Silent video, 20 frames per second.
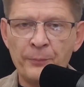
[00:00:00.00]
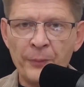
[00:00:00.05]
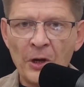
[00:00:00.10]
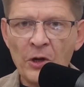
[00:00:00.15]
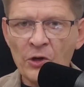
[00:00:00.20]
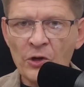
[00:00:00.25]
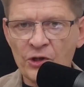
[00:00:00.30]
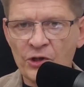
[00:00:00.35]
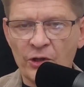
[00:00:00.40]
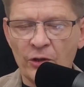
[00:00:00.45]

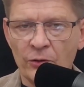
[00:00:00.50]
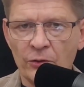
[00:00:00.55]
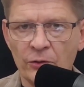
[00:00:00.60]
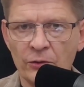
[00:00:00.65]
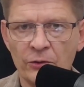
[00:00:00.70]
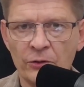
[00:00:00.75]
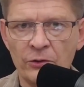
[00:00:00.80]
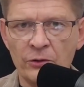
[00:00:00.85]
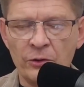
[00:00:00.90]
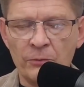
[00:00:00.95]

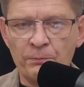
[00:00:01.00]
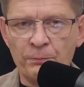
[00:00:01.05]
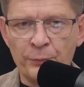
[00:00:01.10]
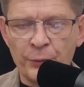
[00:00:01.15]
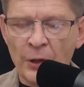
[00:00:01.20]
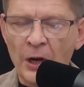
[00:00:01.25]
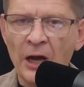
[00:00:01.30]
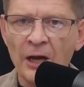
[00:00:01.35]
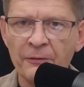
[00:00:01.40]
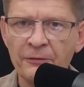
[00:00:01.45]
Person
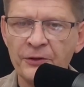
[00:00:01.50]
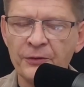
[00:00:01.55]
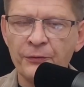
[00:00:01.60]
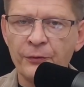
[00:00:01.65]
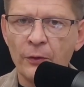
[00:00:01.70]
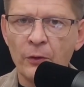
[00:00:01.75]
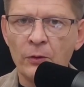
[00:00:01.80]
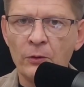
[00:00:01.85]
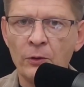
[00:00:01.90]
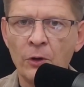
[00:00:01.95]
deprived
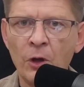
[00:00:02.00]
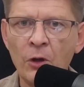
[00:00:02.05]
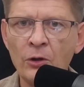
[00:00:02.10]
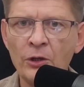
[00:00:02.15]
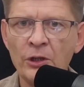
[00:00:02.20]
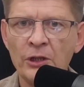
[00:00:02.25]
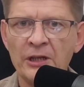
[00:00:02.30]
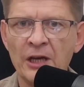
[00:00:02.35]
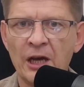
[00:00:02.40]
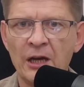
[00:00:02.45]
for
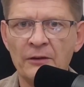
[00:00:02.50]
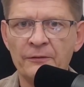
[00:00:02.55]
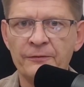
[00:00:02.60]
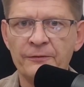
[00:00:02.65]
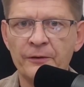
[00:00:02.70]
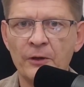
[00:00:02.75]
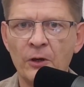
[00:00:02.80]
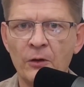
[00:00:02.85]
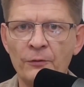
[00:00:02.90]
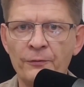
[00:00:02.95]
long enough
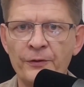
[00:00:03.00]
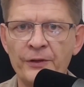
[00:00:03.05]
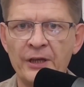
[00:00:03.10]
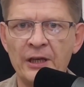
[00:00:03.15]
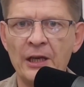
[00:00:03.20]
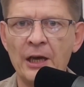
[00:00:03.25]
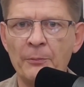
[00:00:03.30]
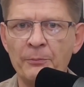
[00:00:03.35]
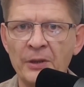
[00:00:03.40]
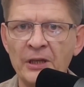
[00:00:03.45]
of
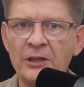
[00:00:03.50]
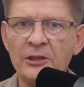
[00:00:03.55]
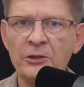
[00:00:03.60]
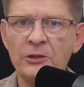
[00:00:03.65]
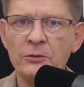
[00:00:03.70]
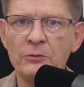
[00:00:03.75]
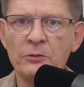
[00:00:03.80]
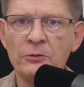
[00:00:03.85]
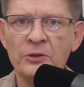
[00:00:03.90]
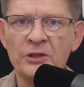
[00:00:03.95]
the
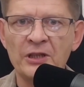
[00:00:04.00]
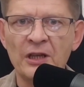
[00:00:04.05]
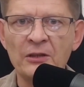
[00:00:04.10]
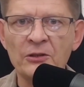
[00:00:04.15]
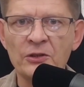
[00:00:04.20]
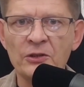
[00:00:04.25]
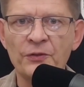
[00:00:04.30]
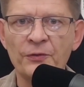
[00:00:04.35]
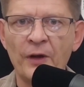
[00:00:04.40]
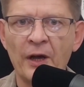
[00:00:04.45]
ability to
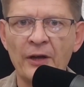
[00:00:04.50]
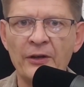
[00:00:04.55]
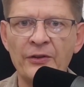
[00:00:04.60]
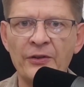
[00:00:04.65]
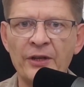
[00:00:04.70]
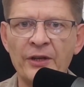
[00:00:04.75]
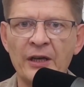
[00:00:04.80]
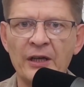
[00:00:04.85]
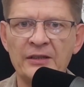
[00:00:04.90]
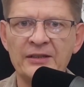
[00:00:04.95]
satisfy
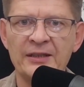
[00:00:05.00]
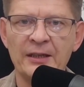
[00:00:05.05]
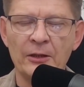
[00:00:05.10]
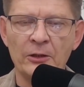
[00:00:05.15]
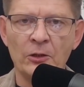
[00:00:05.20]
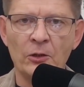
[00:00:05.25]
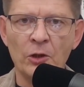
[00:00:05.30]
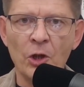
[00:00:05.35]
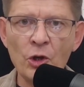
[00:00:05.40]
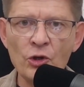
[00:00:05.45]
their
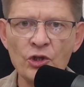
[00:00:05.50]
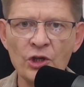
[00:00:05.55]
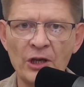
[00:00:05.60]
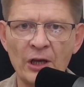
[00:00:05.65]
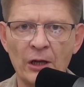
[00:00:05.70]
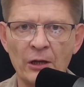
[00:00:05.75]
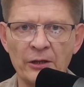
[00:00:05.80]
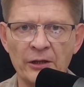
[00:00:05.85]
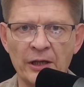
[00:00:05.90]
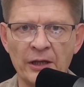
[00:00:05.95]

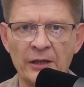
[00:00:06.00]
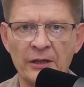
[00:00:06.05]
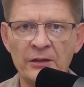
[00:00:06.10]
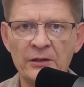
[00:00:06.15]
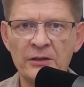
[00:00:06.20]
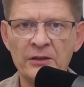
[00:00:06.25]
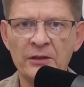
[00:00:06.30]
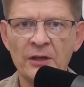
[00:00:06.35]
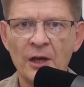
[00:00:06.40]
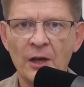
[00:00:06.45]
psychological
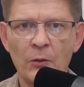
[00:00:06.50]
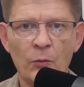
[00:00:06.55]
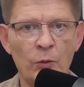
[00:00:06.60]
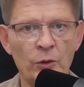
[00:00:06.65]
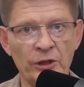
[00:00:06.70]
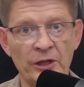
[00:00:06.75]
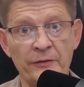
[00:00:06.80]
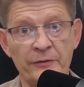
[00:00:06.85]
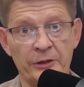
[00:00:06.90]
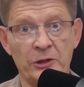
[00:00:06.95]
needs,
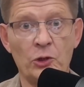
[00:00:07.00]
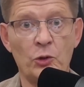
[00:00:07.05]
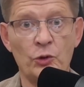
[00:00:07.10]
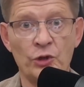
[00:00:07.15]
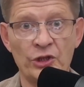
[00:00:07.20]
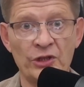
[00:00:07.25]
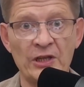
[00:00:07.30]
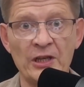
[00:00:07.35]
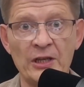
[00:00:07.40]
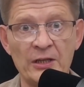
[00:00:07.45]
whatever
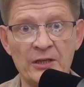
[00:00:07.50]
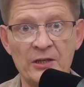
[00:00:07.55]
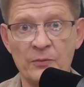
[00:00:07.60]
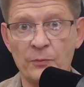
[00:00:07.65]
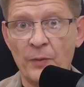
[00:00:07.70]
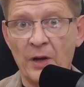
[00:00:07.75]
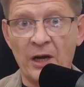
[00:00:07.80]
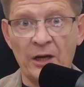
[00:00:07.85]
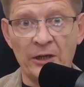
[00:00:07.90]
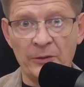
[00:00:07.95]
those
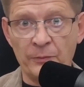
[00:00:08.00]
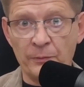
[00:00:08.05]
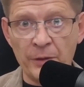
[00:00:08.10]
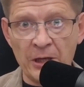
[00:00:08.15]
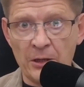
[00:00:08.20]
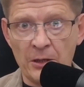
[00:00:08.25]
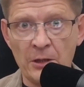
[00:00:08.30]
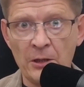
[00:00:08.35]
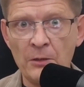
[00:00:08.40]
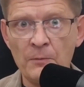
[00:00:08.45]
needs might
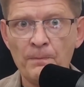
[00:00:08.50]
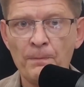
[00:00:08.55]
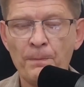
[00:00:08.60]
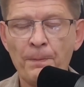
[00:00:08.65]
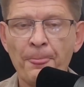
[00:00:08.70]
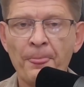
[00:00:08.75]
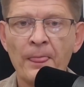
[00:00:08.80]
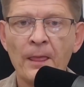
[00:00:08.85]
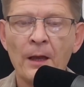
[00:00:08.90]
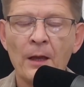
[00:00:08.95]
be,
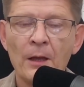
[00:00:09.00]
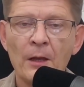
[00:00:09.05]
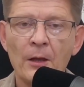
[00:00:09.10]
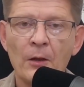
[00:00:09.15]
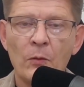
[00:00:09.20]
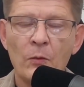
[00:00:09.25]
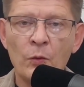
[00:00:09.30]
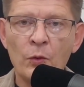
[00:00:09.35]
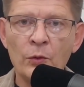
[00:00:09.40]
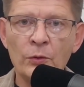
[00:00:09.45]

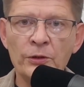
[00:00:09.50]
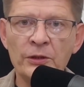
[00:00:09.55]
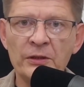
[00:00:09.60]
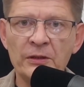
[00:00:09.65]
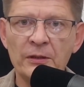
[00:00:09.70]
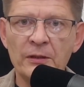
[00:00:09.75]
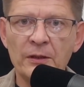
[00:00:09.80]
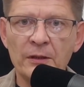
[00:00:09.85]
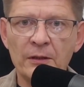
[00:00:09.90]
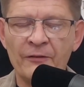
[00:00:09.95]

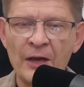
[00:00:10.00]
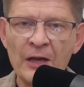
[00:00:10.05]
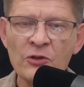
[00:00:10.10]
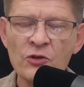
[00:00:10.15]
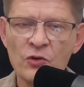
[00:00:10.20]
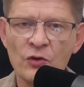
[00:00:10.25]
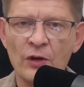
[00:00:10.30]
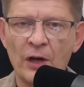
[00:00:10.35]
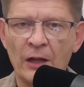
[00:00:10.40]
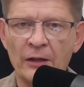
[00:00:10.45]
would
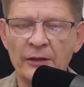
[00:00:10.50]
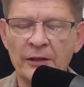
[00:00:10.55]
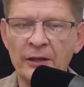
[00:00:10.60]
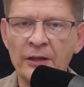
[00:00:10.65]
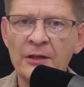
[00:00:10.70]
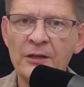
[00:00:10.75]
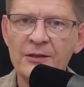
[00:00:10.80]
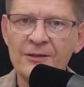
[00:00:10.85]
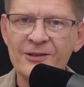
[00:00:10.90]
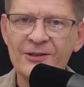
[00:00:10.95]

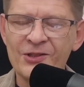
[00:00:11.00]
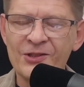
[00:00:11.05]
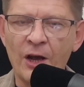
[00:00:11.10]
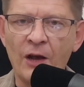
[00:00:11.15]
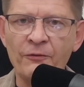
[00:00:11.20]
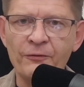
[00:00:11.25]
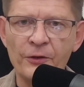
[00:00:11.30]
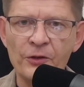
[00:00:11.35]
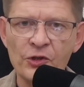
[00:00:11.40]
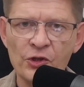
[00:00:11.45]
eventually
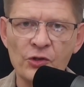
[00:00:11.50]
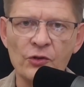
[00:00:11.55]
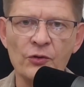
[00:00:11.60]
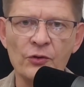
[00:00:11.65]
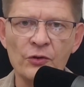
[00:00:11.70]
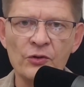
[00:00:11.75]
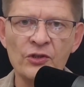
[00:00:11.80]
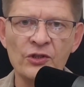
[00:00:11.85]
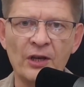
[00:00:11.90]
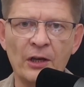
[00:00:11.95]
suffer
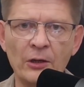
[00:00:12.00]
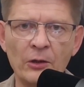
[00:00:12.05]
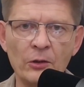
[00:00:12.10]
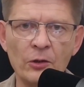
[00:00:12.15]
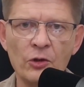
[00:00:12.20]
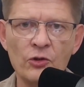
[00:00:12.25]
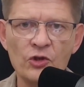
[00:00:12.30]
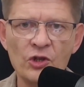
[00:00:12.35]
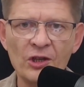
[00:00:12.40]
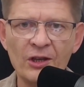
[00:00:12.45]
serious
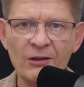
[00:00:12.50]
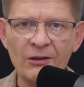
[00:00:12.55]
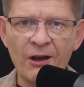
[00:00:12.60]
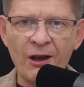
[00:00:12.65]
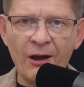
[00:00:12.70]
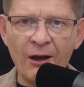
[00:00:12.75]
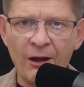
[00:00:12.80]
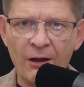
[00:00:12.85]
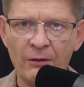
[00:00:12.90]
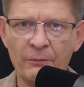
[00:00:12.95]
psychological
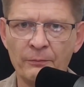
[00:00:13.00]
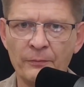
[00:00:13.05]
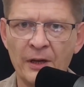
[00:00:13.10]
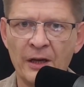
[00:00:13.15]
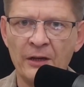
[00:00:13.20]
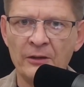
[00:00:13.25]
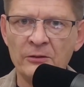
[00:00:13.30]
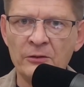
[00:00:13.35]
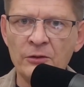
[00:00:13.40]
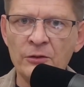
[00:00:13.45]
harm
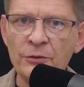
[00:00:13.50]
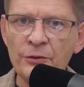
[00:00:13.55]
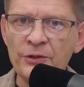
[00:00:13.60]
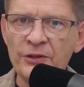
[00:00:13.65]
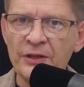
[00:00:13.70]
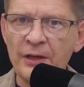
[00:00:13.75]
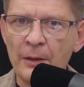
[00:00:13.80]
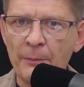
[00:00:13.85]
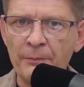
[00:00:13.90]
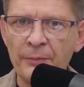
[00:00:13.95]
and
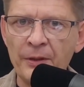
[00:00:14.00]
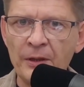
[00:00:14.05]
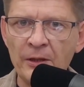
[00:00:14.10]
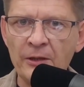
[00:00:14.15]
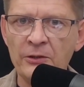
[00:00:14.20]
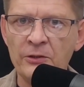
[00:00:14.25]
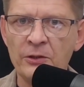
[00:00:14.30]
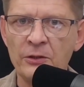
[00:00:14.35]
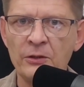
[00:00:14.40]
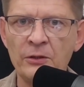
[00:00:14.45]
lose the
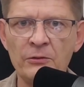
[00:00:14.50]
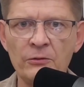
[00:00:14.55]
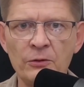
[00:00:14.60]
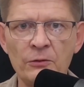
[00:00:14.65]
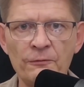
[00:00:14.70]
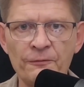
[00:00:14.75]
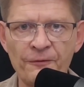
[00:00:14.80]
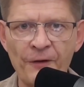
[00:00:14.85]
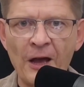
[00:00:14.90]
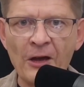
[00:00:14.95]
ability
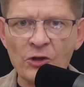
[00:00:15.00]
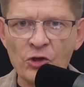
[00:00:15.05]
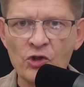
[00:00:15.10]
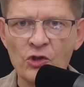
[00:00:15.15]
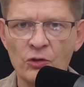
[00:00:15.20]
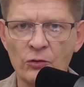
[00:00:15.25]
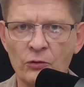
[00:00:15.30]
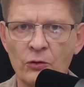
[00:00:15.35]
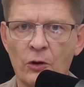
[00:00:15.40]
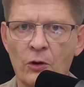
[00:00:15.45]
to function